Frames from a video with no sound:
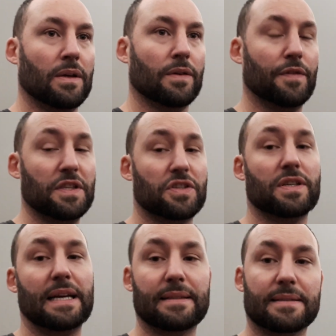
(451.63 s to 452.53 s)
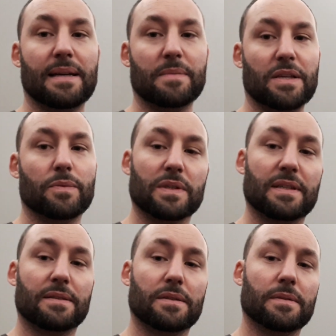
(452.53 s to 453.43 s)
finish at the time that you want
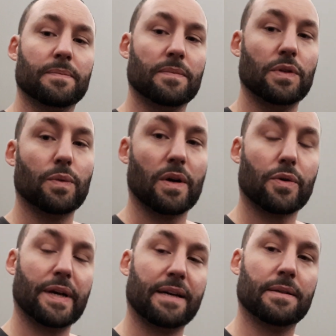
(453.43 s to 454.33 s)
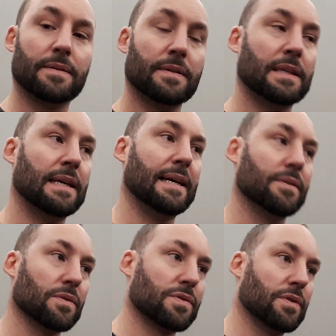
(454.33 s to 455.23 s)
it to, you work quicker,
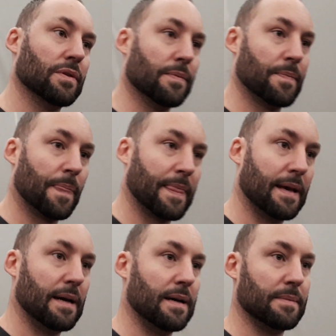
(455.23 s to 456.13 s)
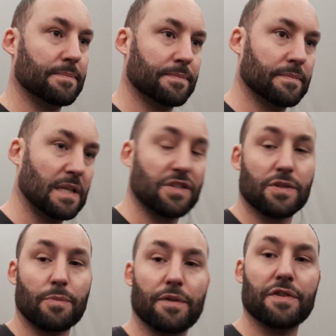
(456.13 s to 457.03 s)
and also it's
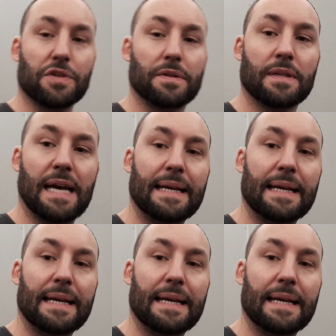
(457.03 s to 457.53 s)
just more efficient.